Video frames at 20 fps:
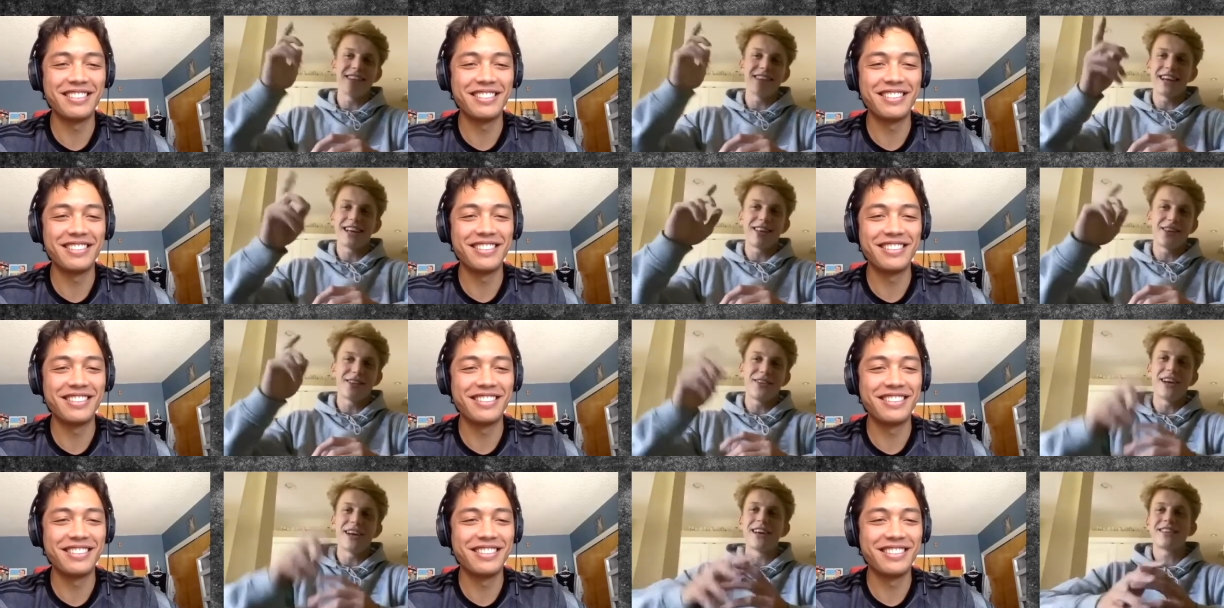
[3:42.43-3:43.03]
Speaker 1: like
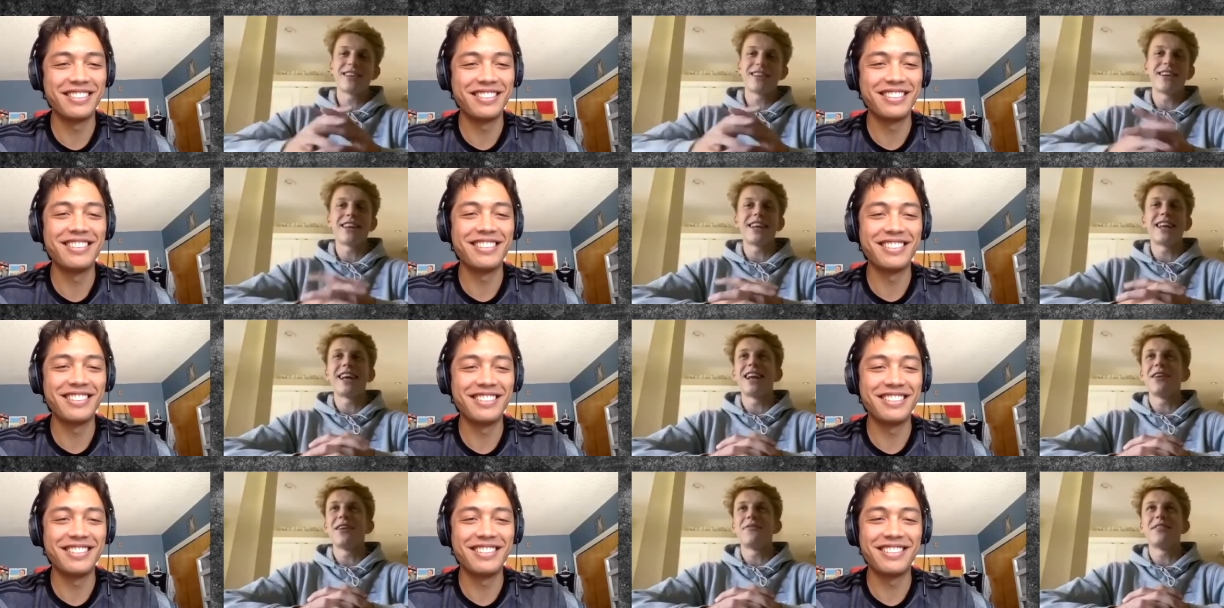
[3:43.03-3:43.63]
you guys got to
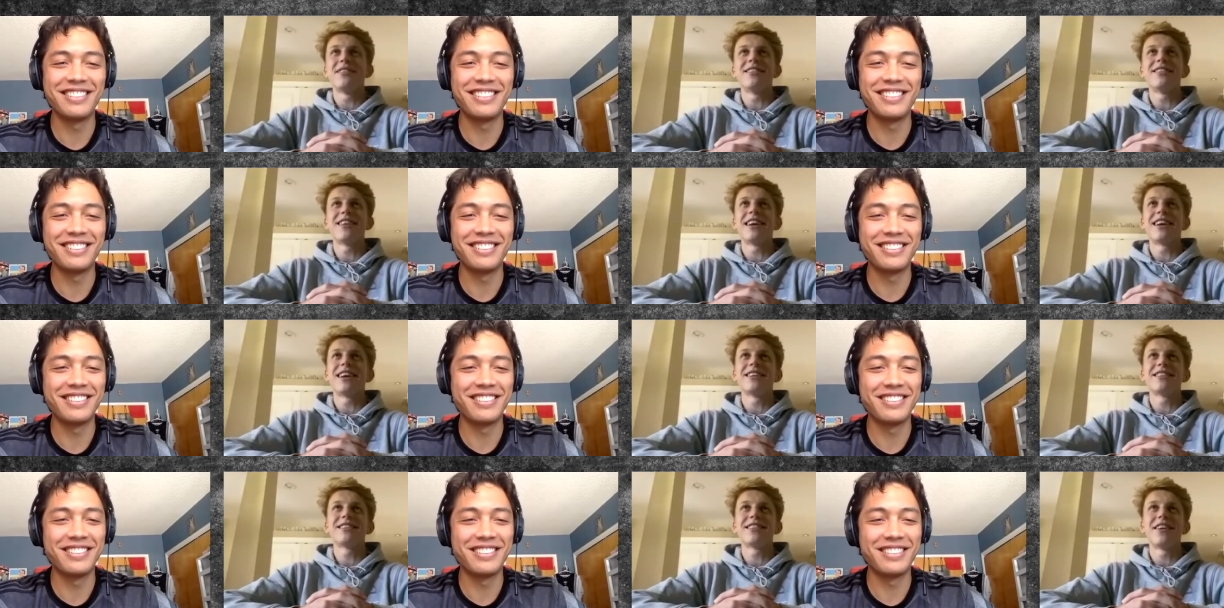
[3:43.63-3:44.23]
get up and
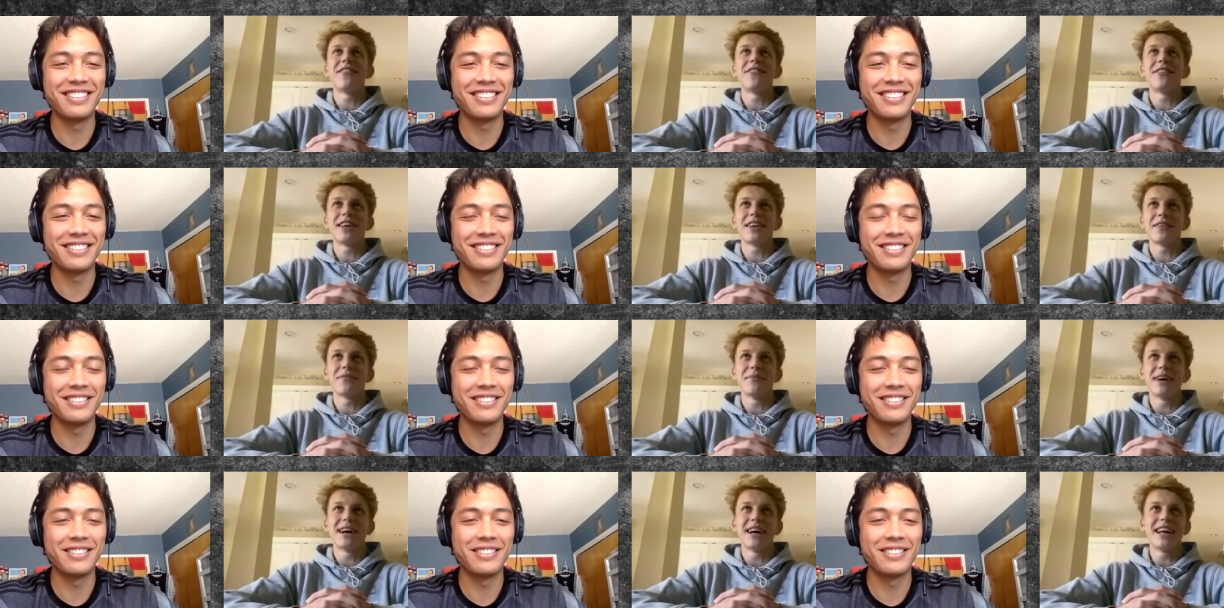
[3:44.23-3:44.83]
sing or
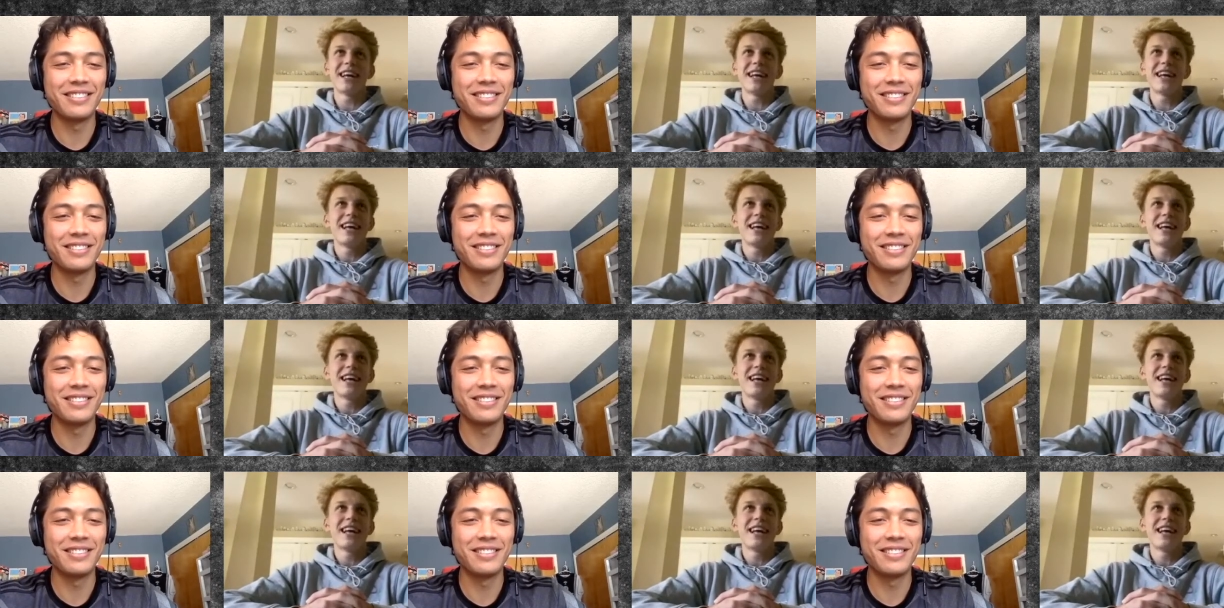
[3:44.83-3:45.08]
something. But